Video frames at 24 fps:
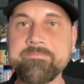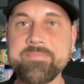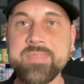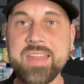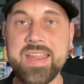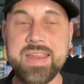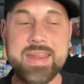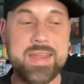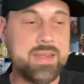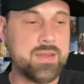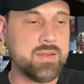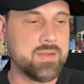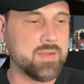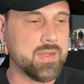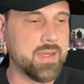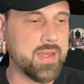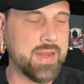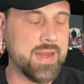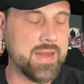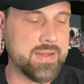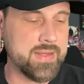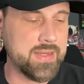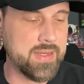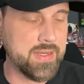Yeah,
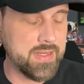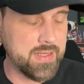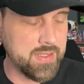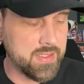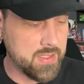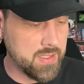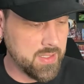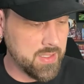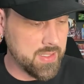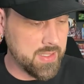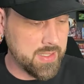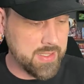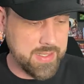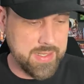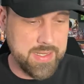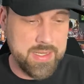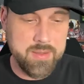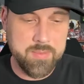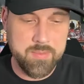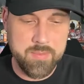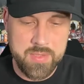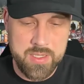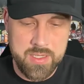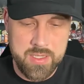and
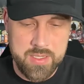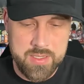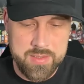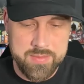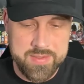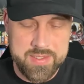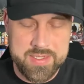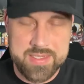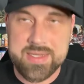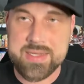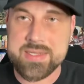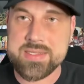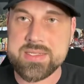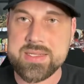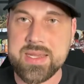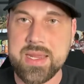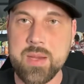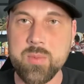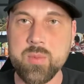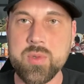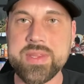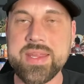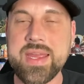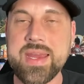again, this
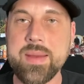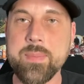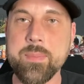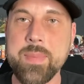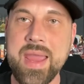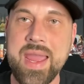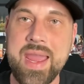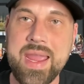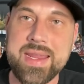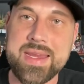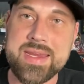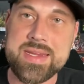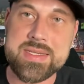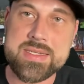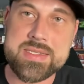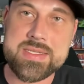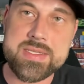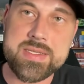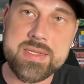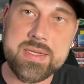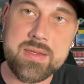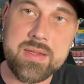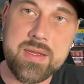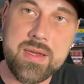came with a packing
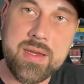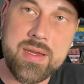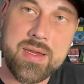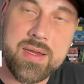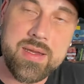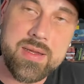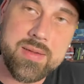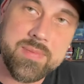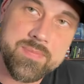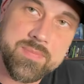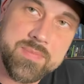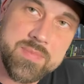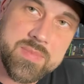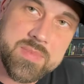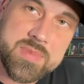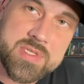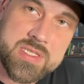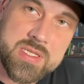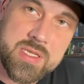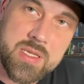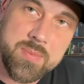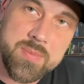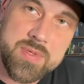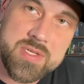
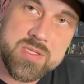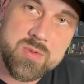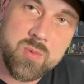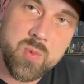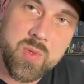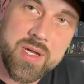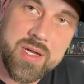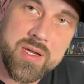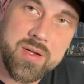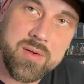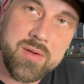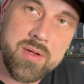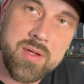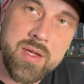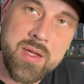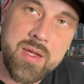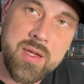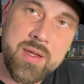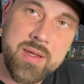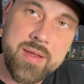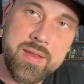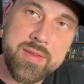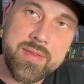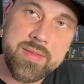slip as well.
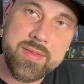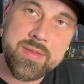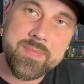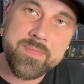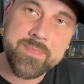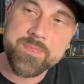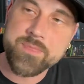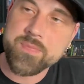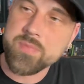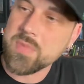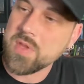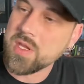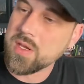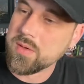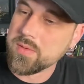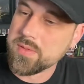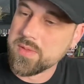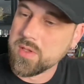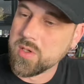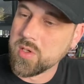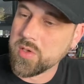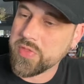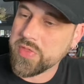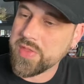A
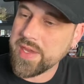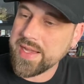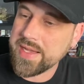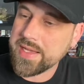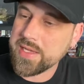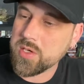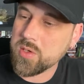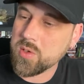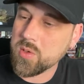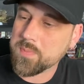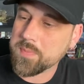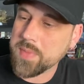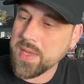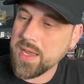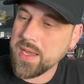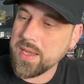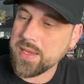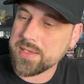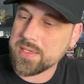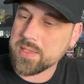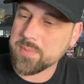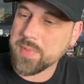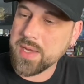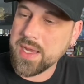little thank you,
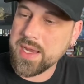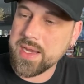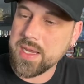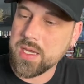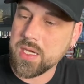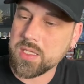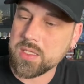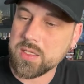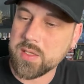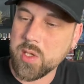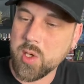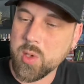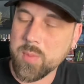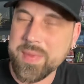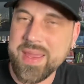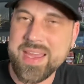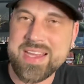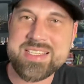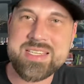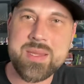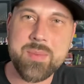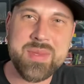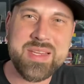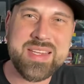packed by
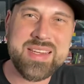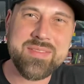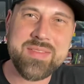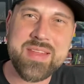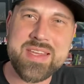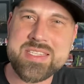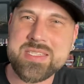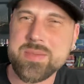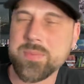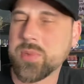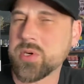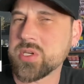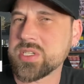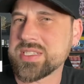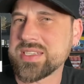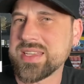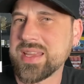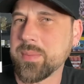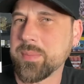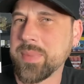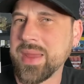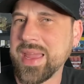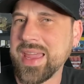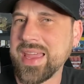Lomax. I believe that's the person
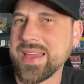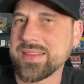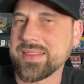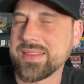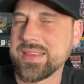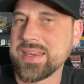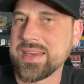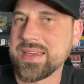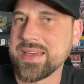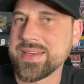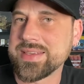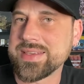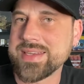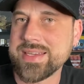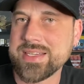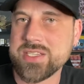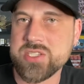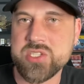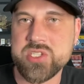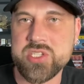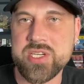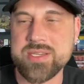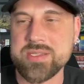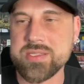that packed the
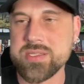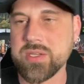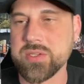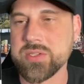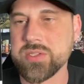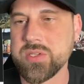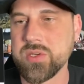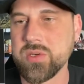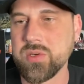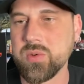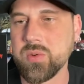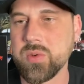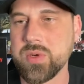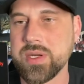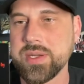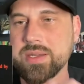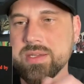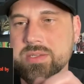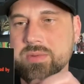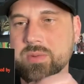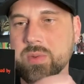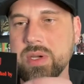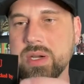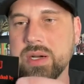Texas Chainsaw 2 on
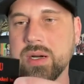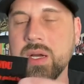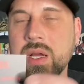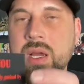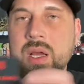as well,